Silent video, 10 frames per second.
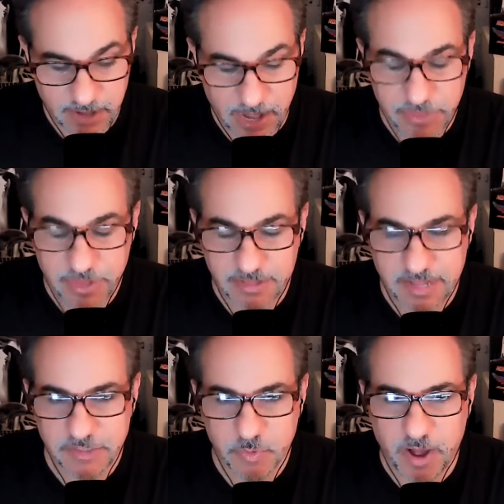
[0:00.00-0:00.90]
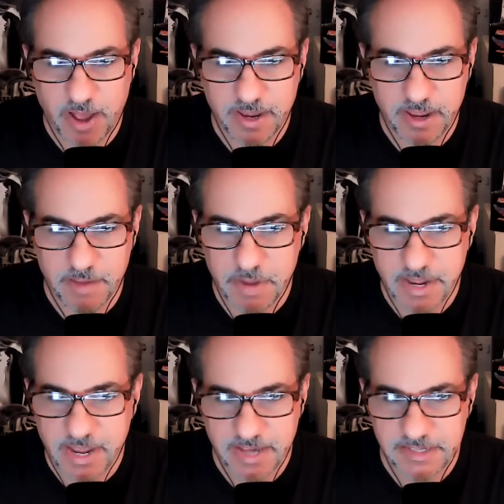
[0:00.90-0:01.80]
I think that's why in
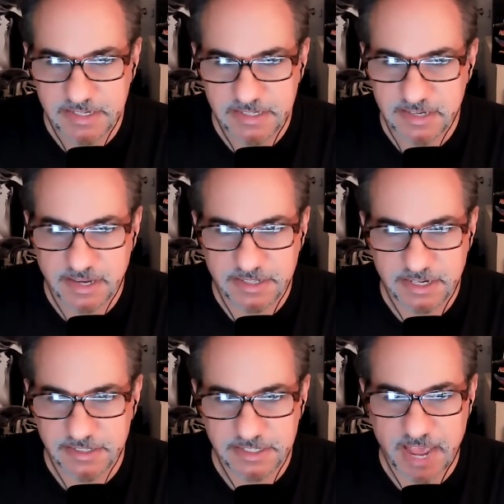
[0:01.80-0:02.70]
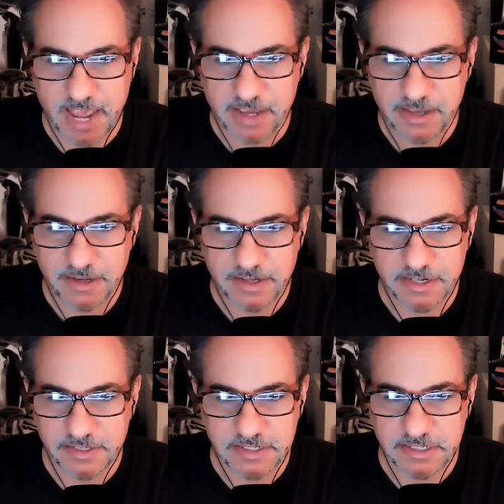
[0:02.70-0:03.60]
many cases it didn't take, it
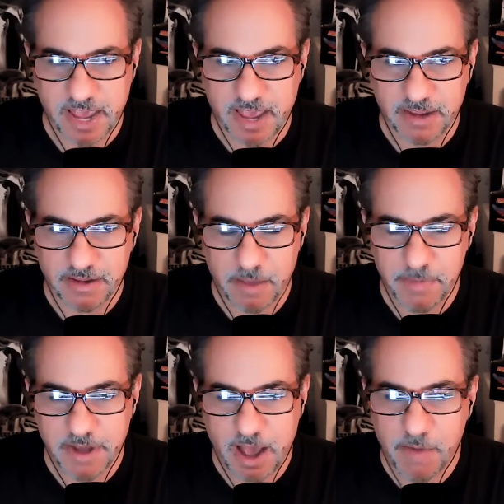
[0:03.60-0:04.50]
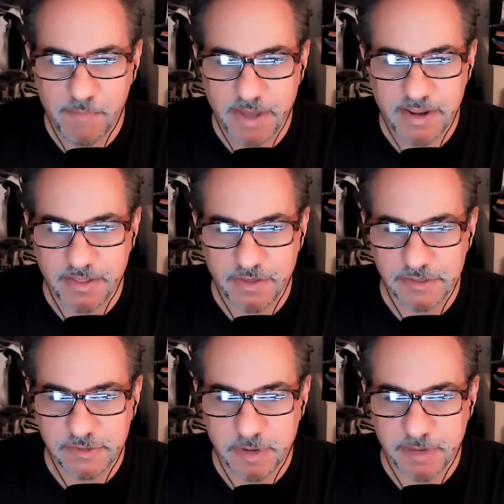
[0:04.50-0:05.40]
didn't stay. I mean, how many of
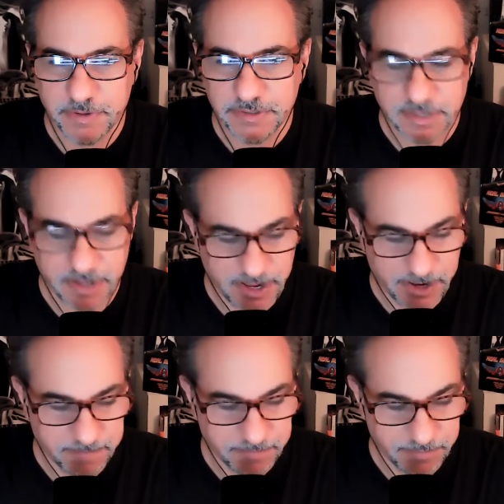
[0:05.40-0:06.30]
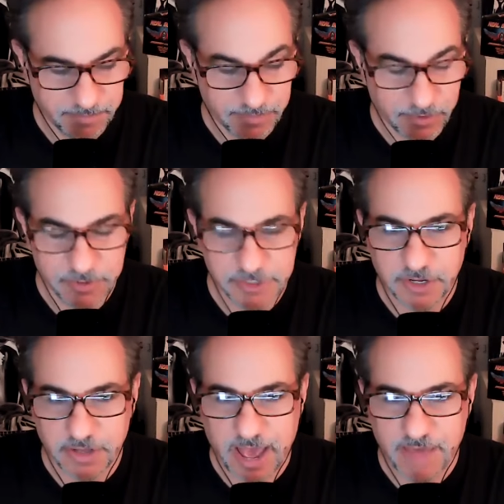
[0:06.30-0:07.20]
those people today are
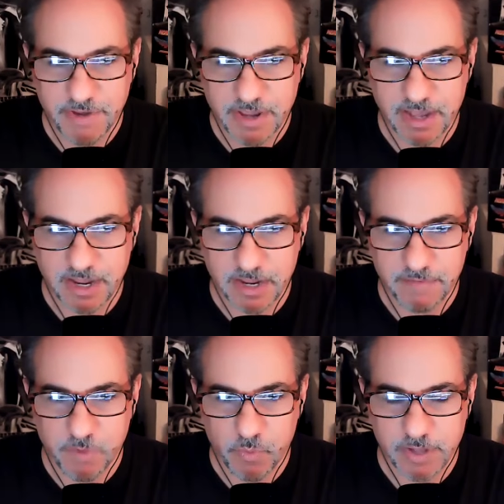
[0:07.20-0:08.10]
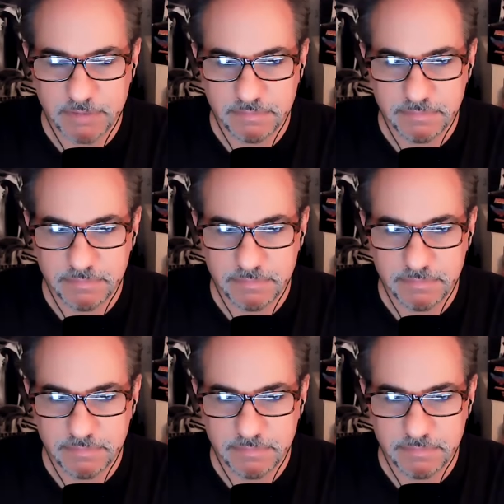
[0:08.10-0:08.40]
still advocating for what